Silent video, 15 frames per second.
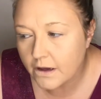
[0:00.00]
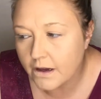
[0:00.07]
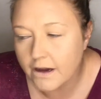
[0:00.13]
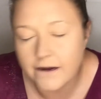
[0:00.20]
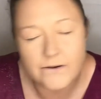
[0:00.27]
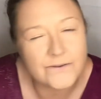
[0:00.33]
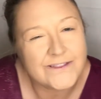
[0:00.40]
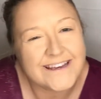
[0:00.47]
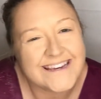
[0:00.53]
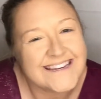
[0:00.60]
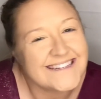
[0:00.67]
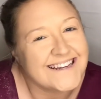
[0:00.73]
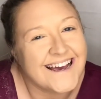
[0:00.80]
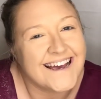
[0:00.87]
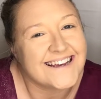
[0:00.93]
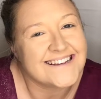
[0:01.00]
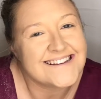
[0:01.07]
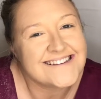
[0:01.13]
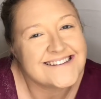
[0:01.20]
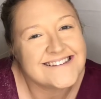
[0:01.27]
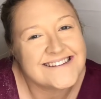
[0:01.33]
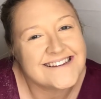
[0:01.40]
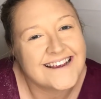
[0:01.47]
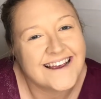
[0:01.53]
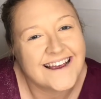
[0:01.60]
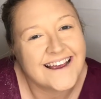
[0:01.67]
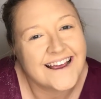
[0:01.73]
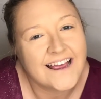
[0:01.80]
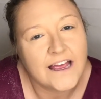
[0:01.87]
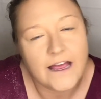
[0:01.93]
I don't think it does.
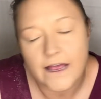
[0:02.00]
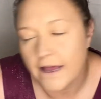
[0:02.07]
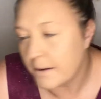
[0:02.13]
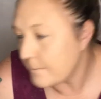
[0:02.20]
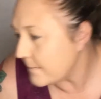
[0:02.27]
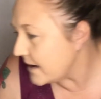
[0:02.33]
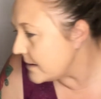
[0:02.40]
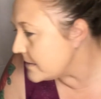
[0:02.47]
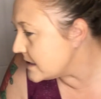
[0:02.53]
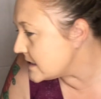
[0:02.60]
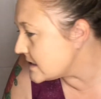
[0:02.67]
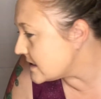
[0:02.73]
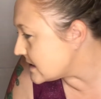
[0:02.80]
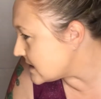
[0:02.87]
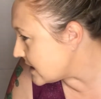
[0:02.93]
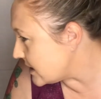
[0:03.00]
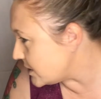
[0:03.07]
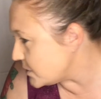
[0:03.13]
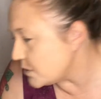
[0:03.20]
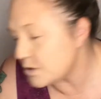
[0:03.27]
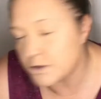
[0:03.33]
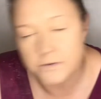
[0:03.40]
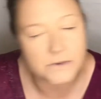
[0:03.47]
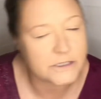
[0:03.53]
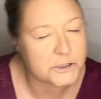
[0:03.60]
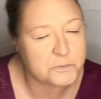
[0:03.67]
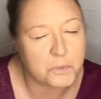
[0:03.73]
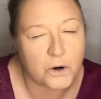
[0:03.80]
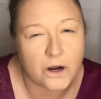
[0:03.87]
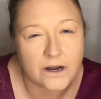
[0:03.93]
Maybe it's because I used too
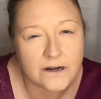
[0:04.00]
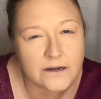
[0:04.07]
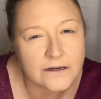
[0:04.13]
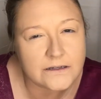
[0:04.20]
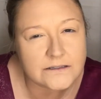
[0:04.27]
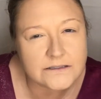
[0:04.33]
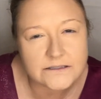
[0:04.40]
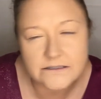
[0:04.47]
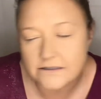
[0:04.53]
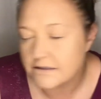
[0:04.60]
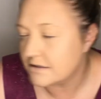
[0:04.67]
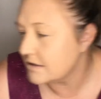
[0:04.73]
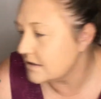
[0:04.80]
much product.